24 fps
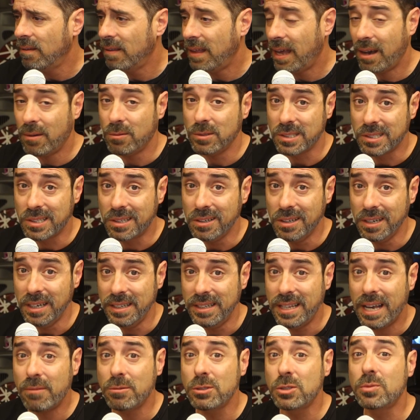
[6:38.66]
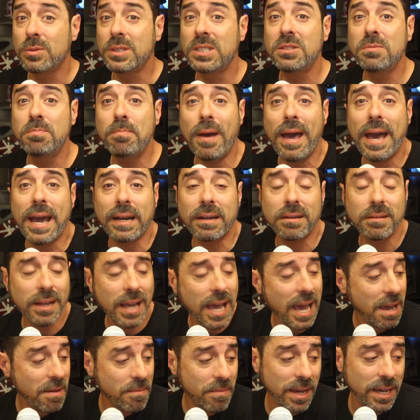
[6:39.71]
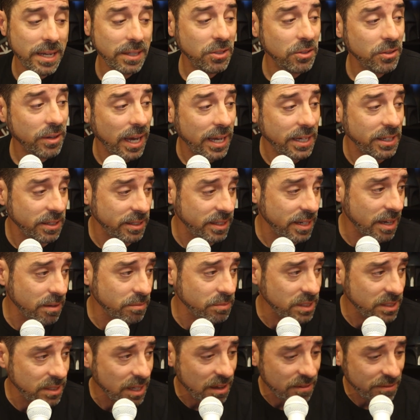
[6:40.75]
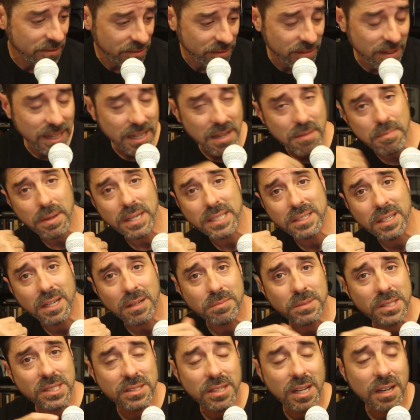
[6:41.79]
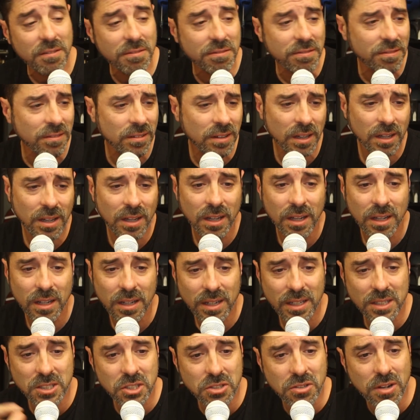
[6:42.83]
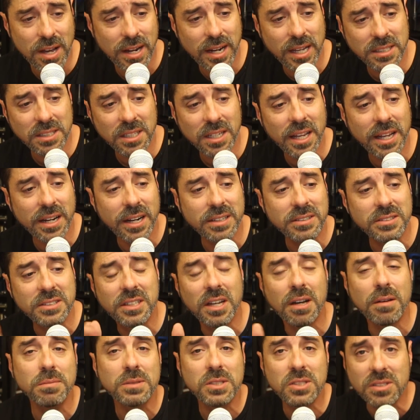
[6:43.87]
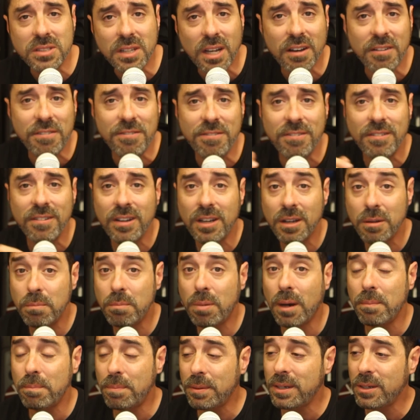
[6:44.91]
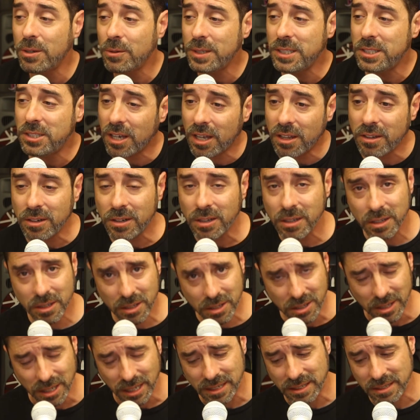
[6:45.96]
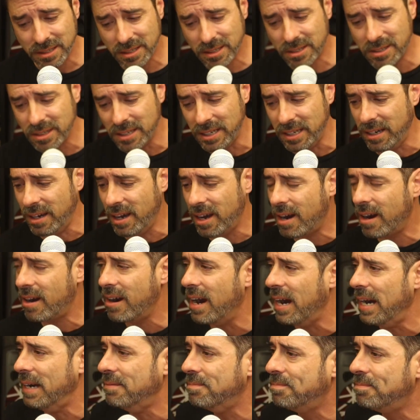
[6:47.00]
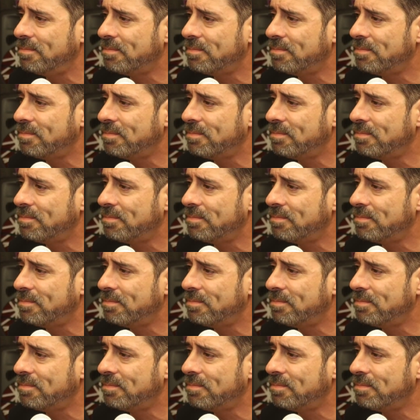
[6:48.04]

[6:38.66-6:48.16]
That was good. That was respect. Hey, man, you got your dumb stuff. I got my dumb stuff. Let's try not to let our dumb stuff bump into each other. Good, good. All right.